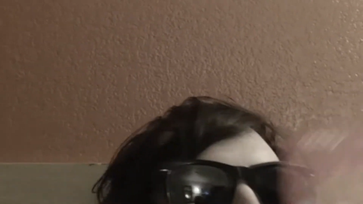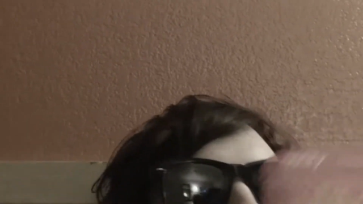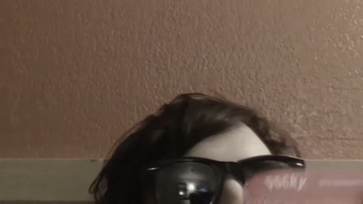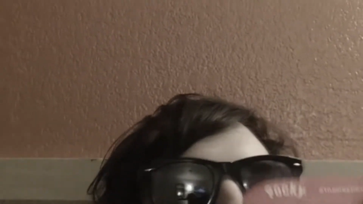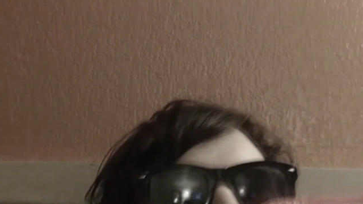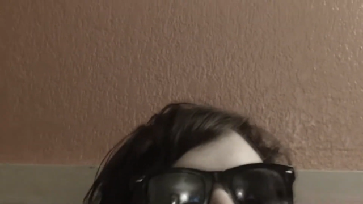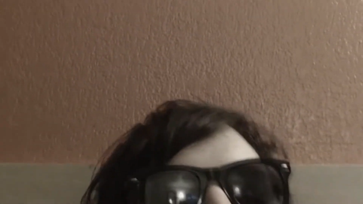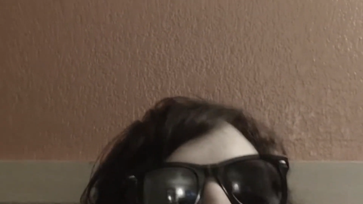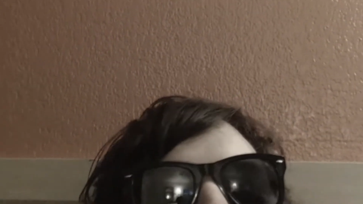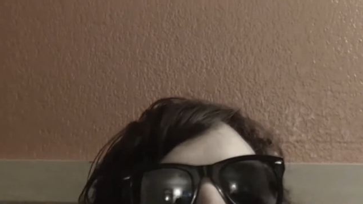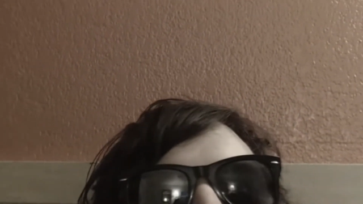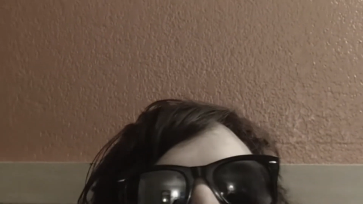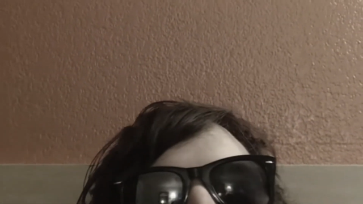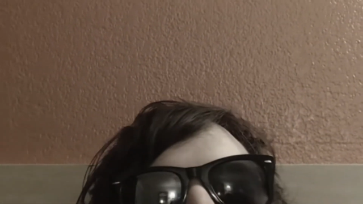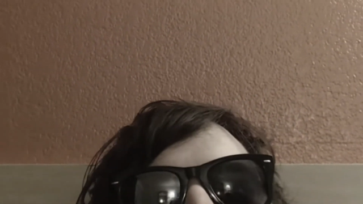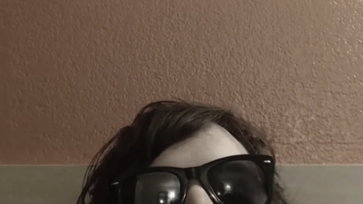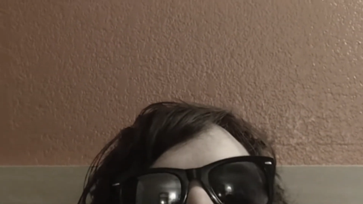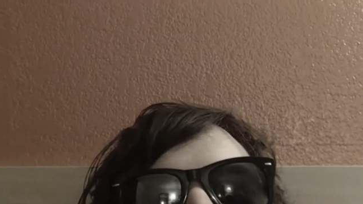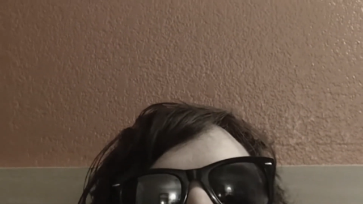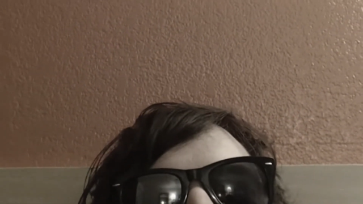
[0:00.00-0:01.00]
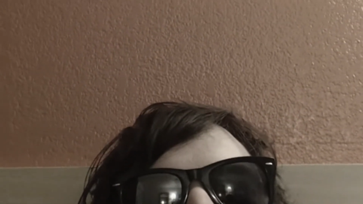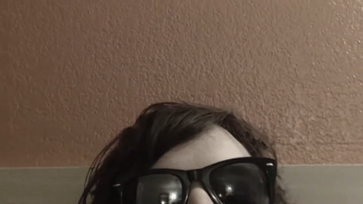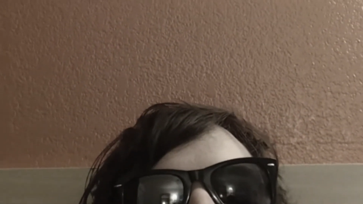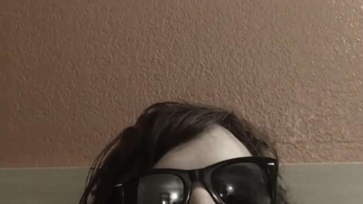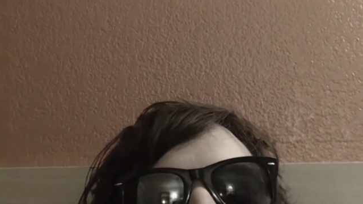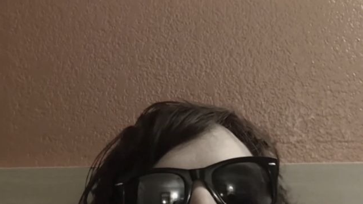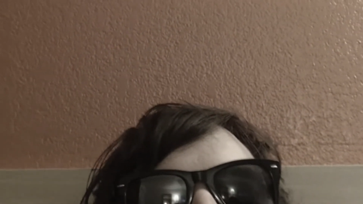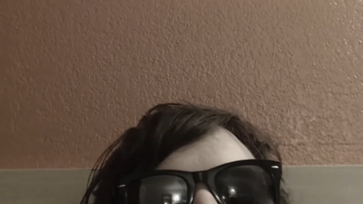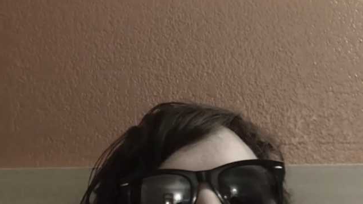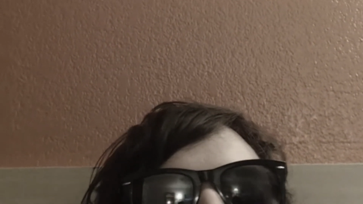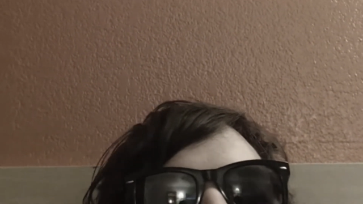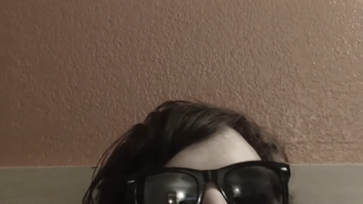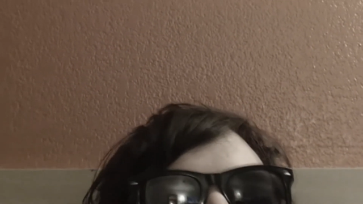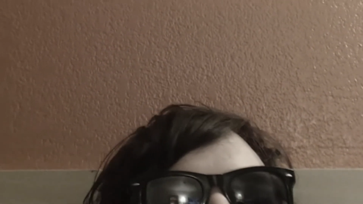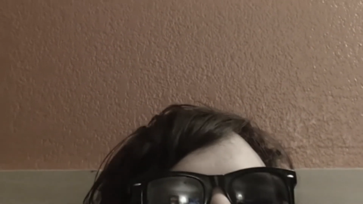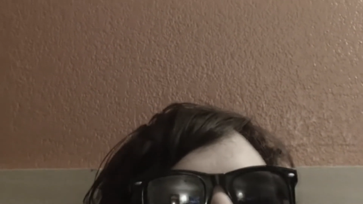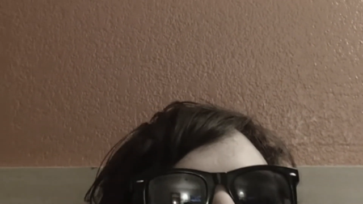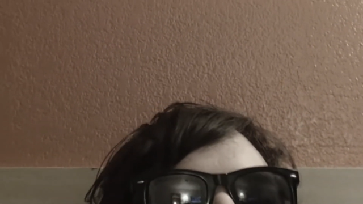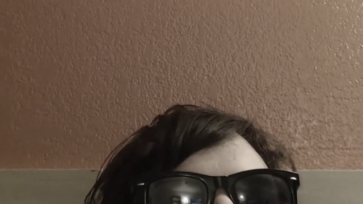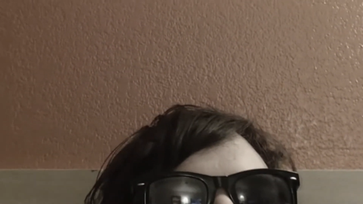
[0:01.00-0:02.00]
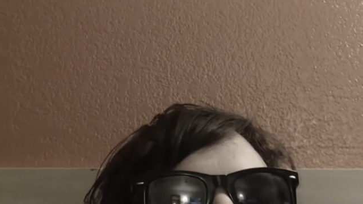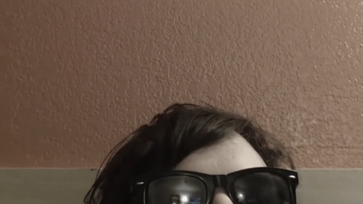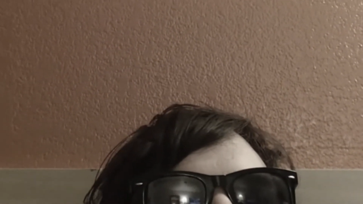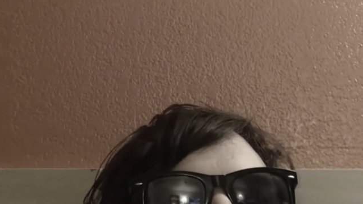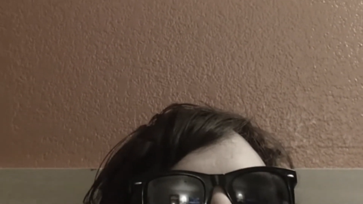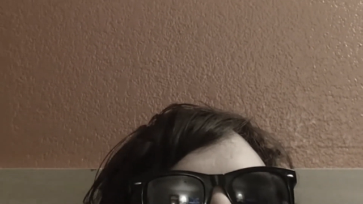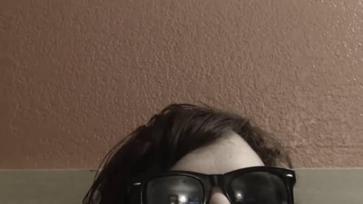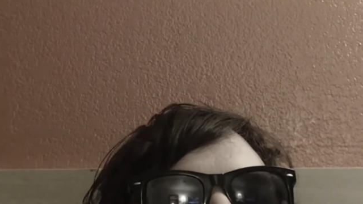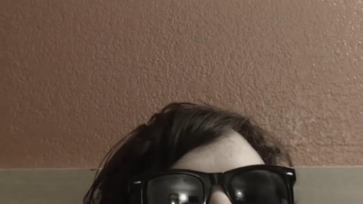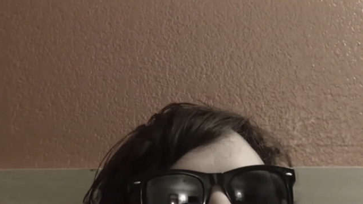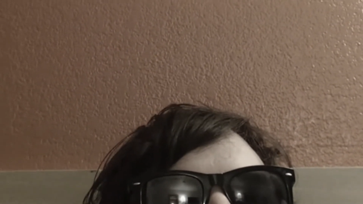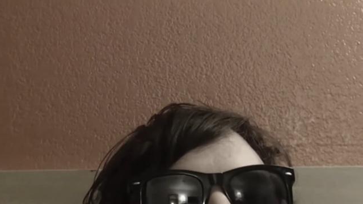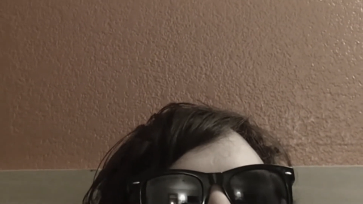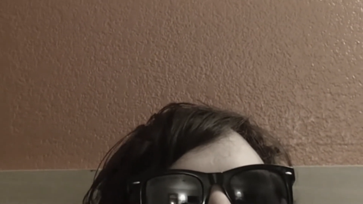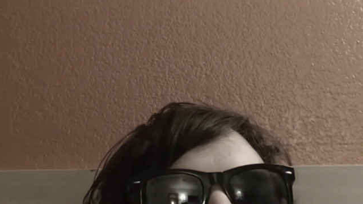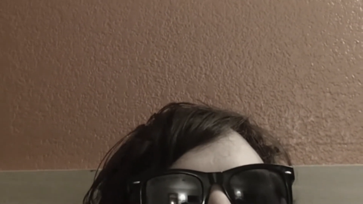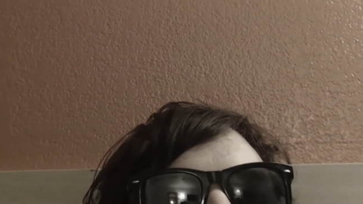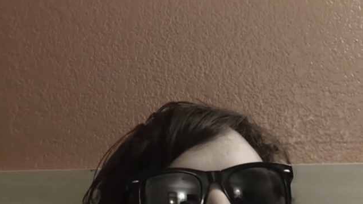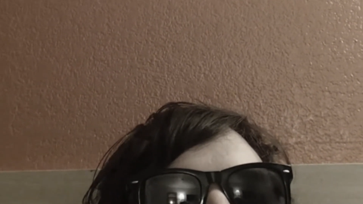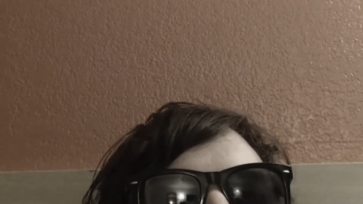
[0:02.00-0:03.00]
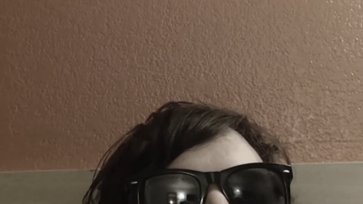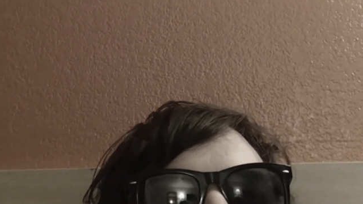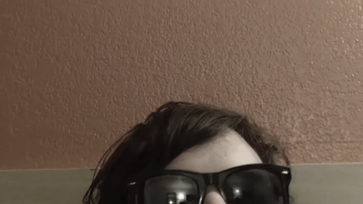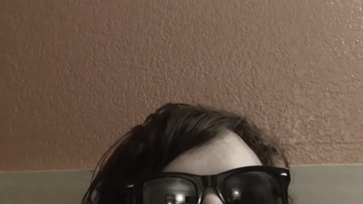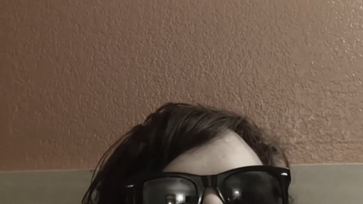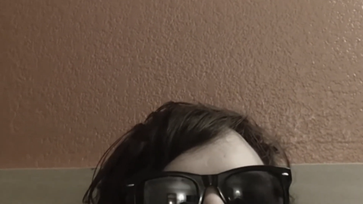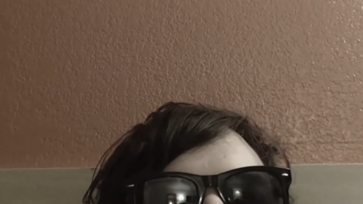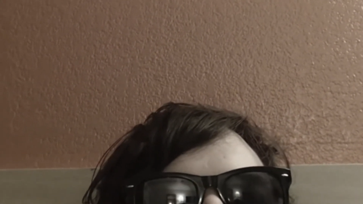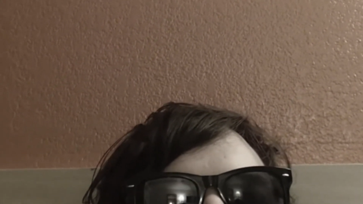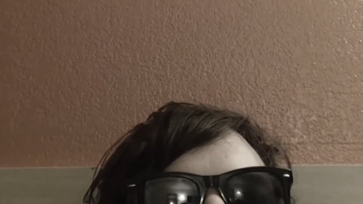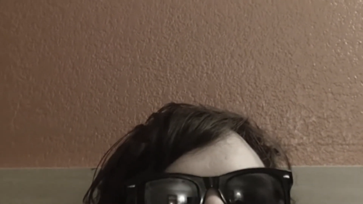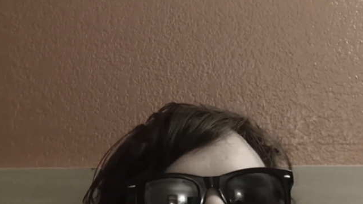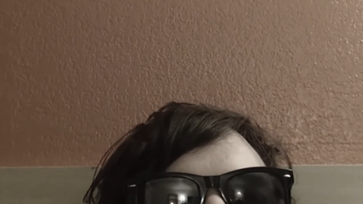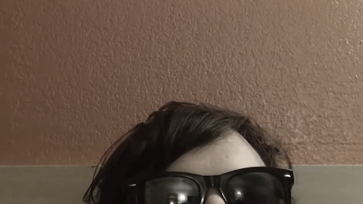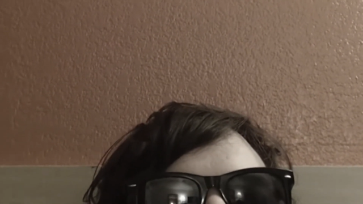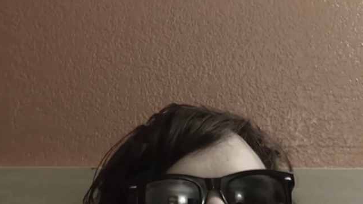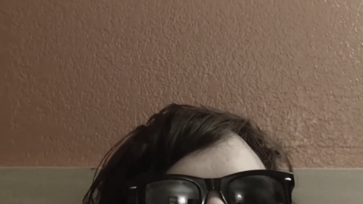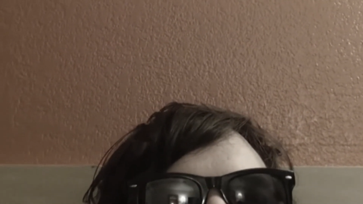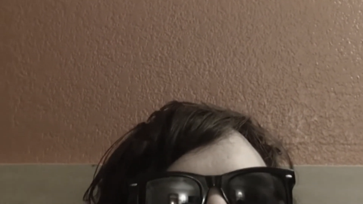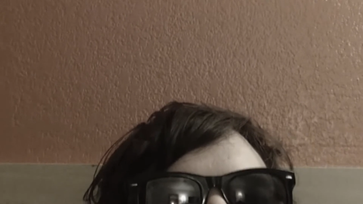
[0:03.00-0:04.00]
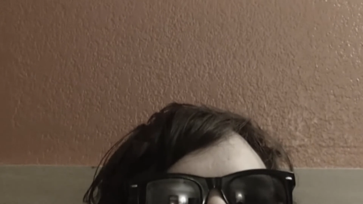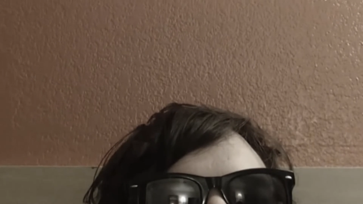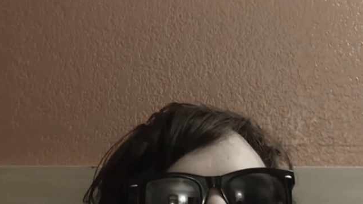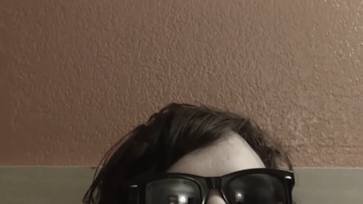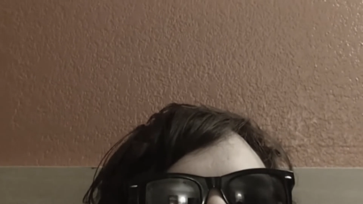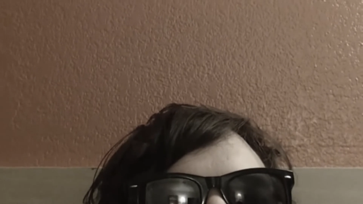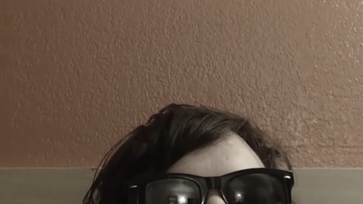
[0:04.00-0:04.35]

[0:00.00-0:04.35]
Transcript: [unreadable: no face in view]